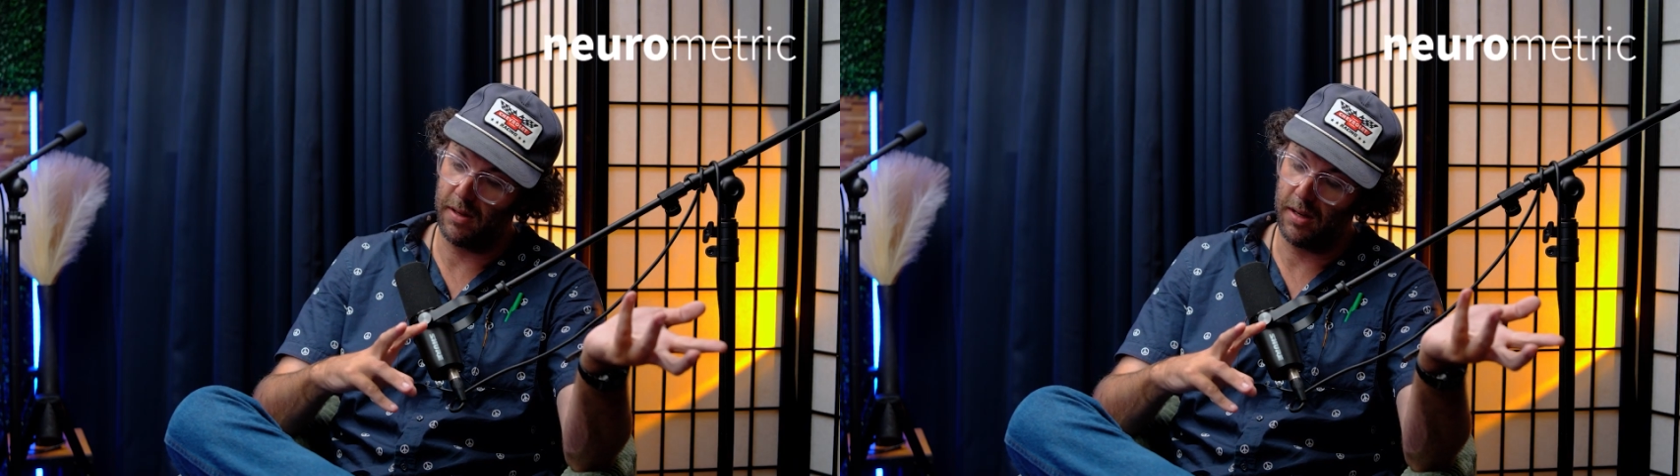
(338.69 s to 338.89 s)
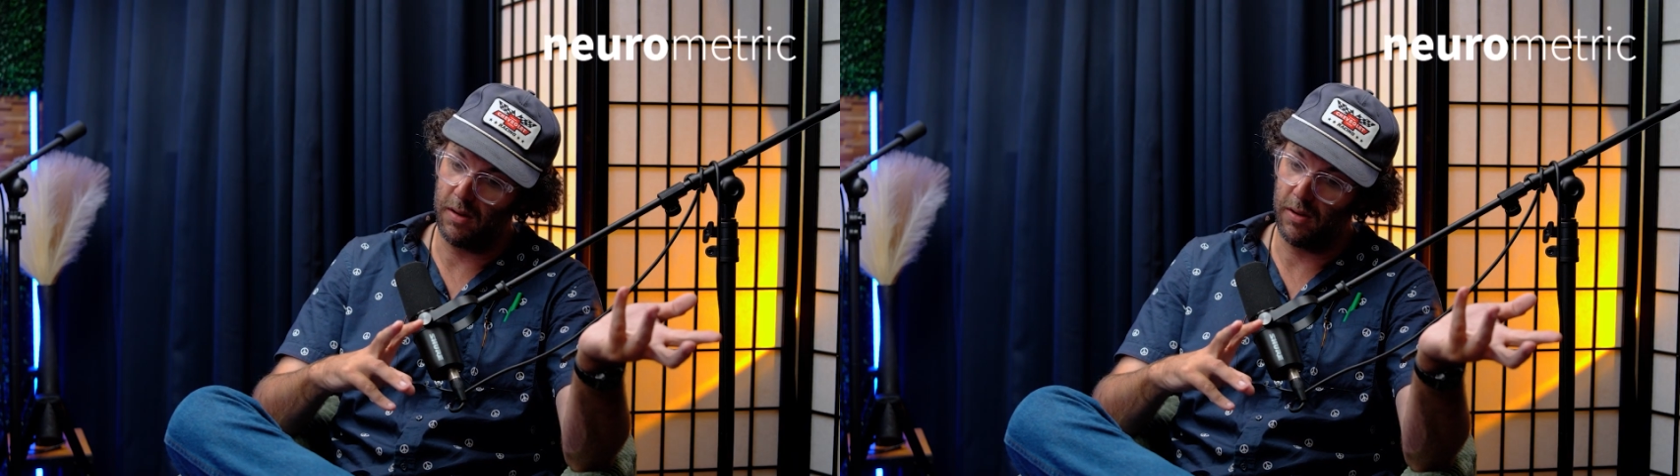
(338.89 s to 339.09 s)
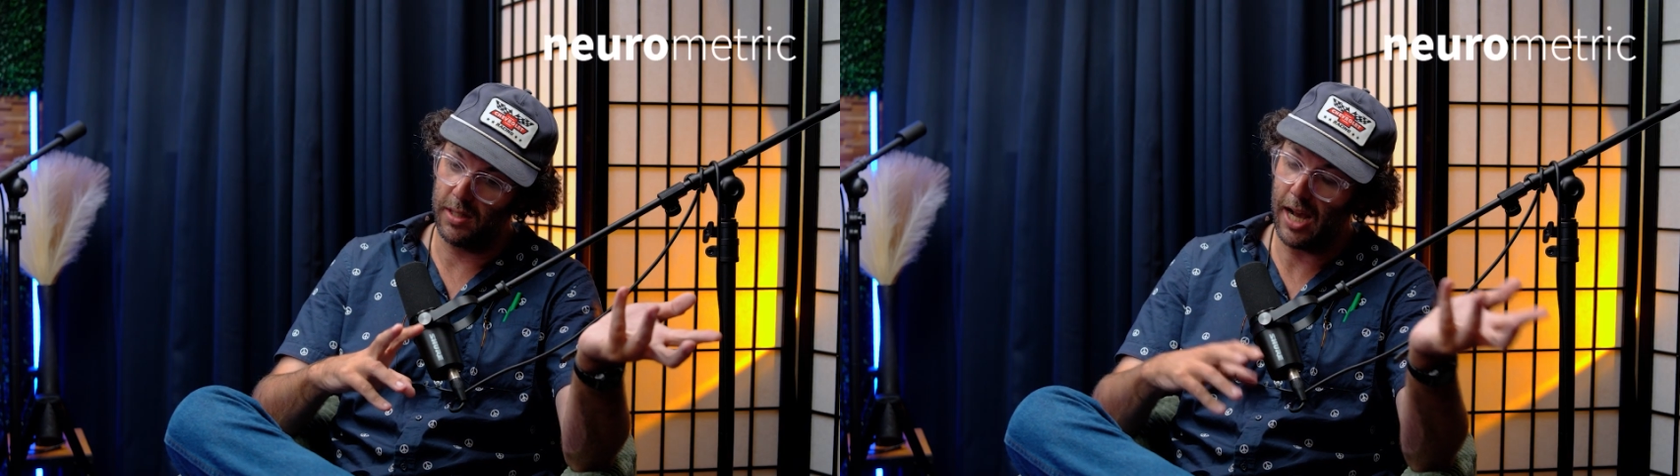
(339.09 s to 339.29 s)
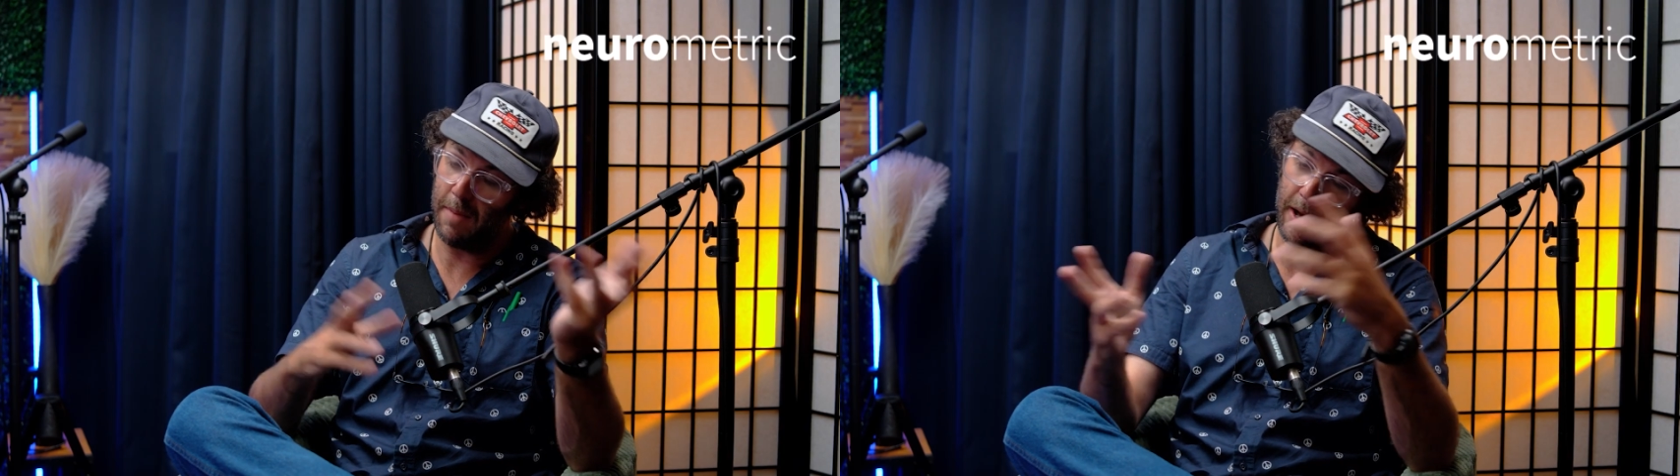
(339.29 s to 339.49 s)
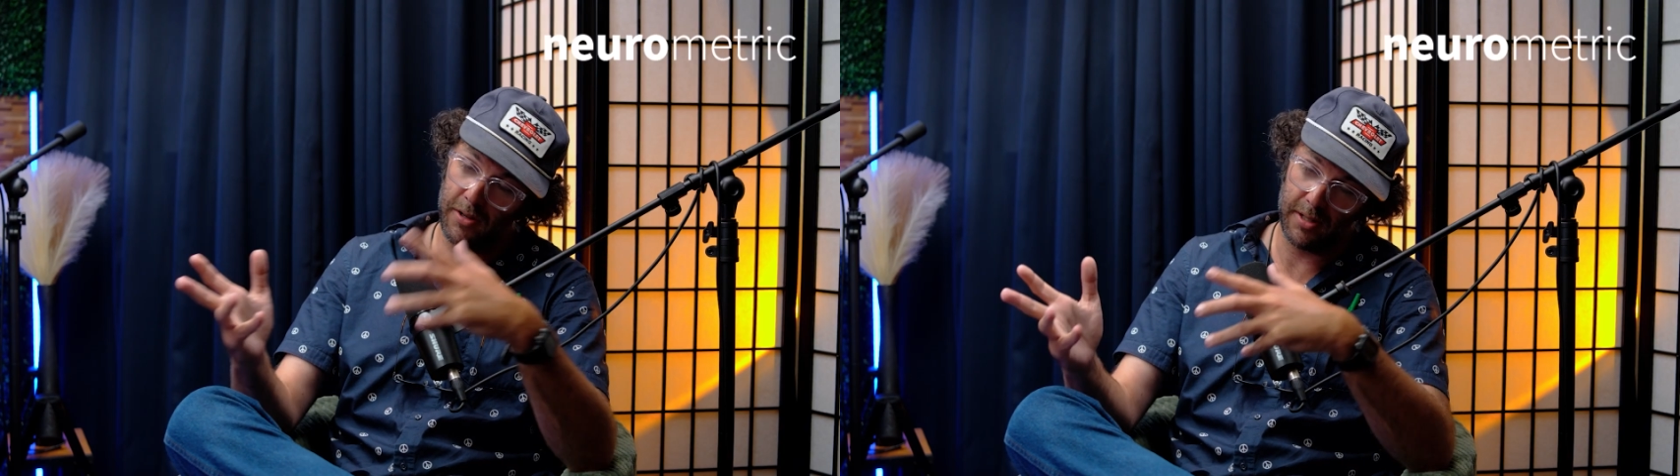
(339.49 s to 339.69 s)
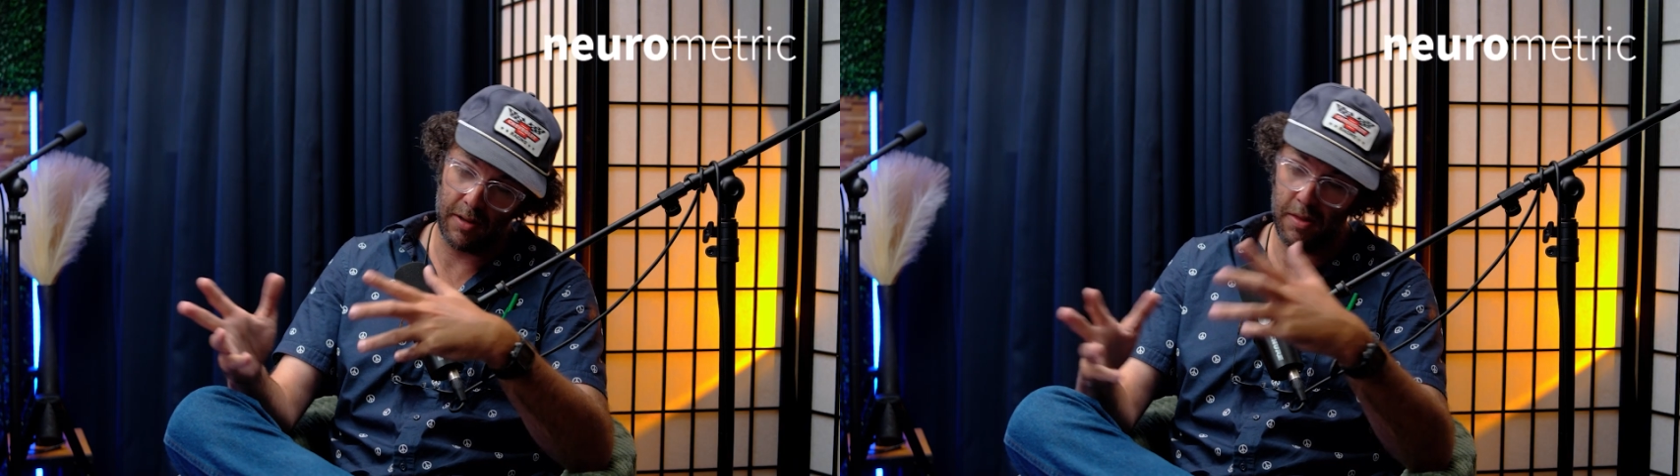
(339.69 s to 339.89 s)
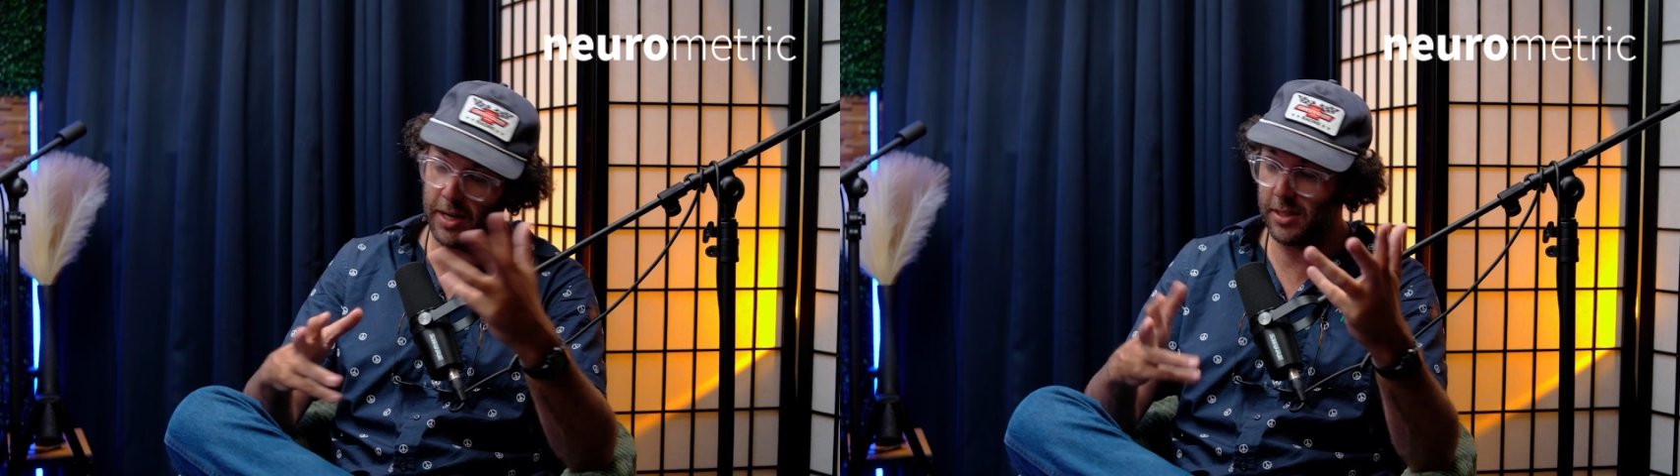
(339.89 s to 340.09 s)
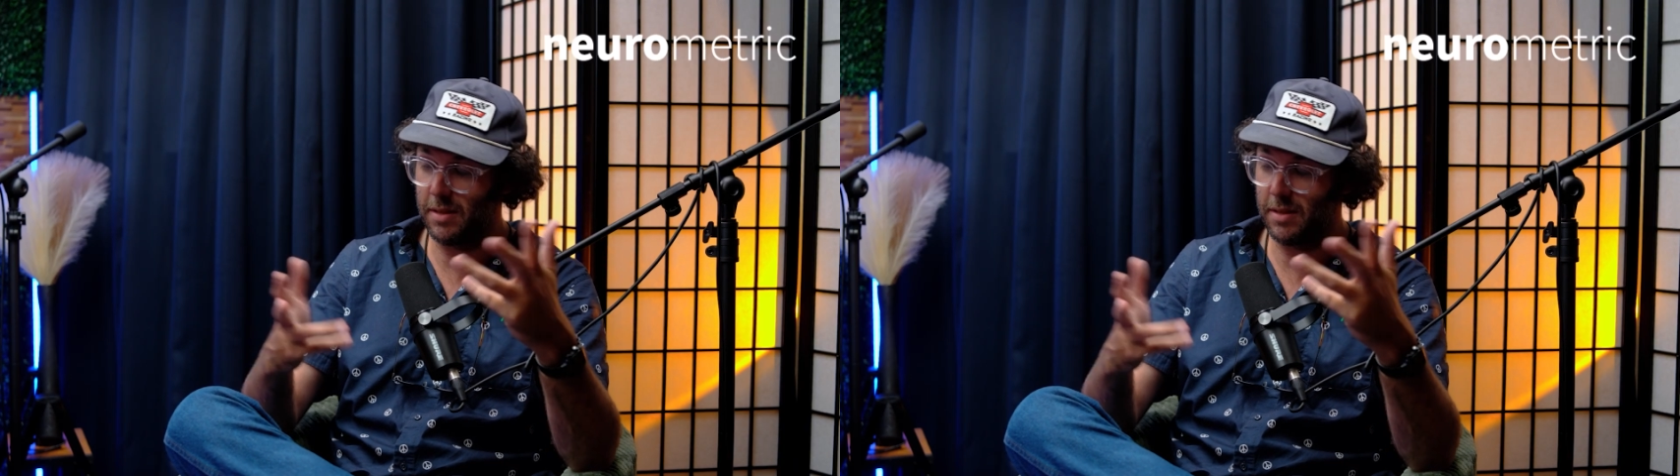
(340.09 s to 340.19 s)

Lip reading: on timeouts and other things